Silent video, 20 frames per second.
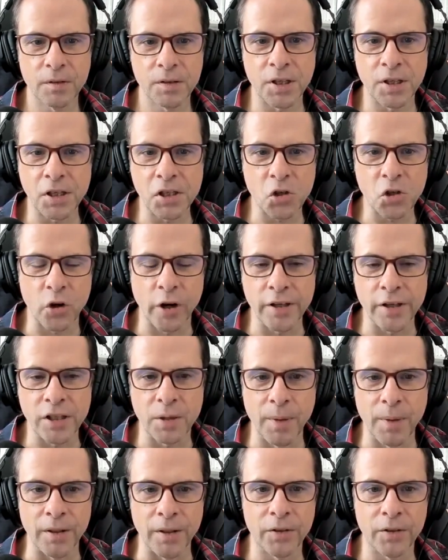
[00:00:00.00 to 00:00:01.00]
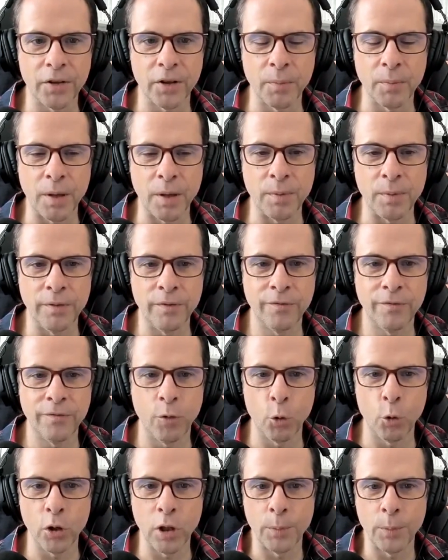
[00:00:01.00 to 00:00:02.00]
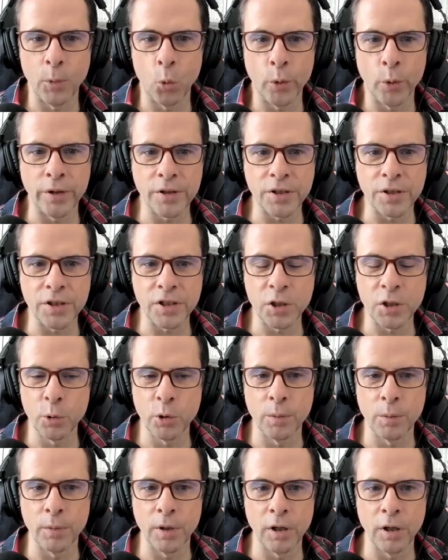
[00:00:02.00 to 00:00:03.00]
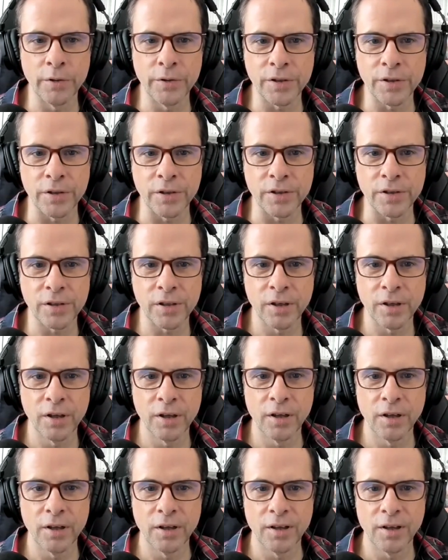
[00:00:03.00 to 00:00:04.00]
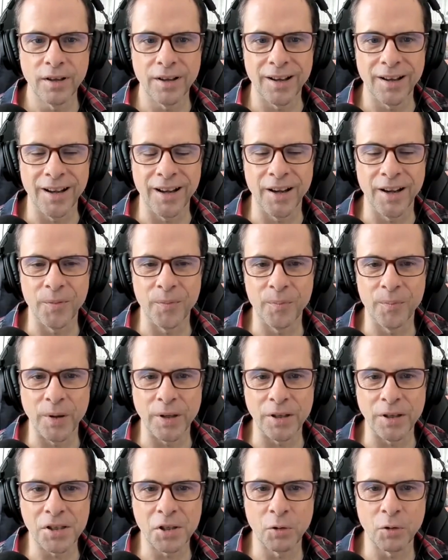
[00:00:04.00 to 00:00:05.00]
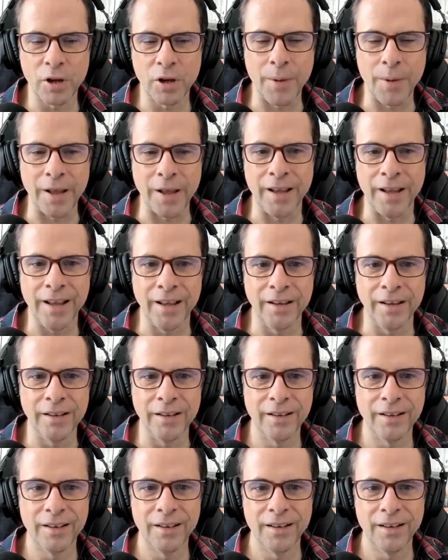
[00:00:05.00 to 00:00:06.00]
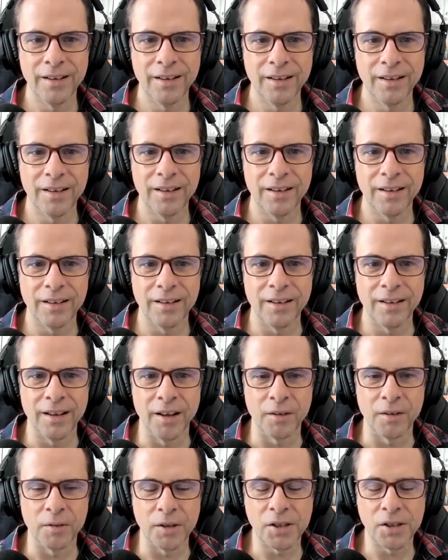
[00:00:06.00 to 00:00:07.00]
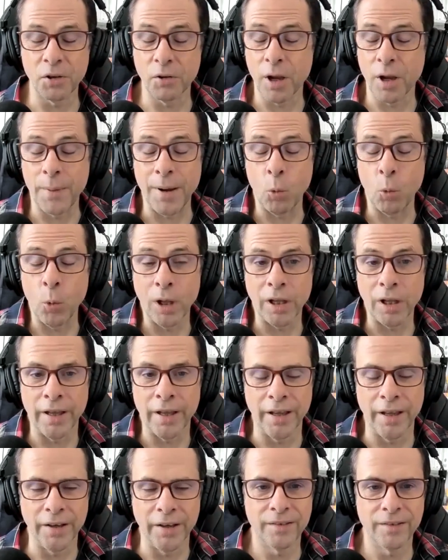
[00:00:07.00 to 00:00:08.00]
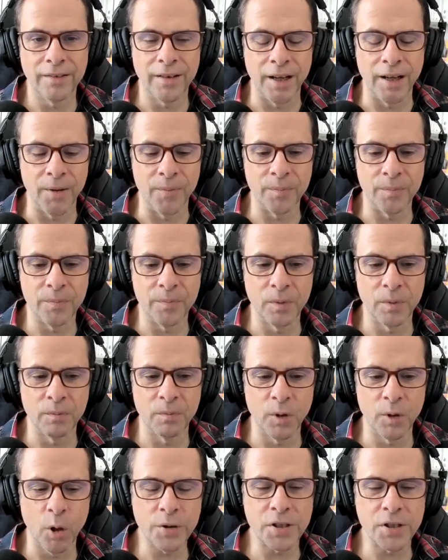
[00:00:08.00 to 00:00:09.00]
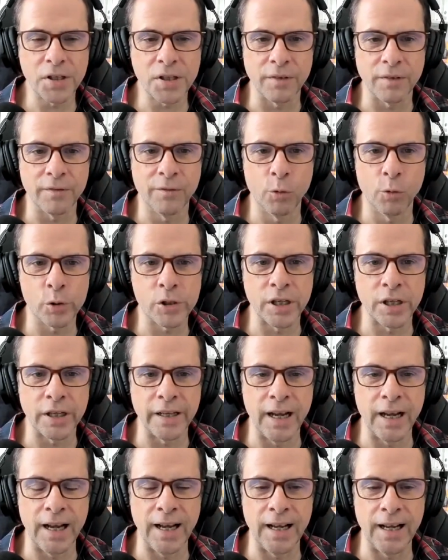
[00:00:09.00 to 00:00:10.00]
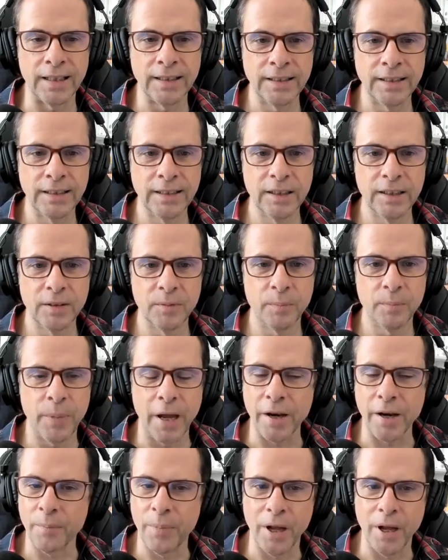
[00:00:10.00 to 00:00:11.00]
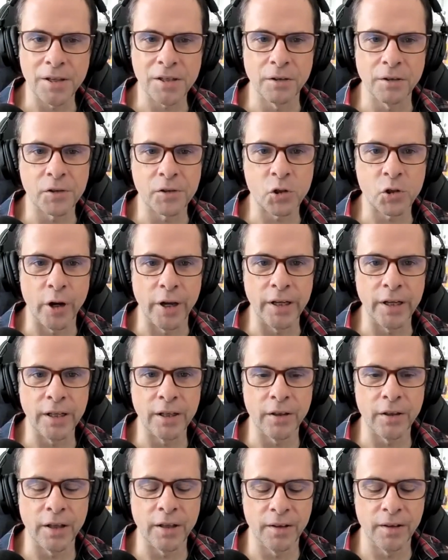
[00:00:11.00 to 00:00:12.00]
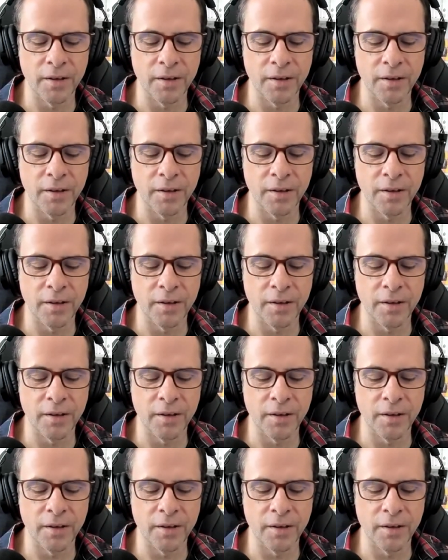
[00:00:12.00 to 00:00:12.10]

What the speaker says: 6 trades a month, and maybe 4 of them are winners and 2 of them are losers. But you still come out ahead. You still come out well ahead. Losses, unfortunately, are part and parcel of trading.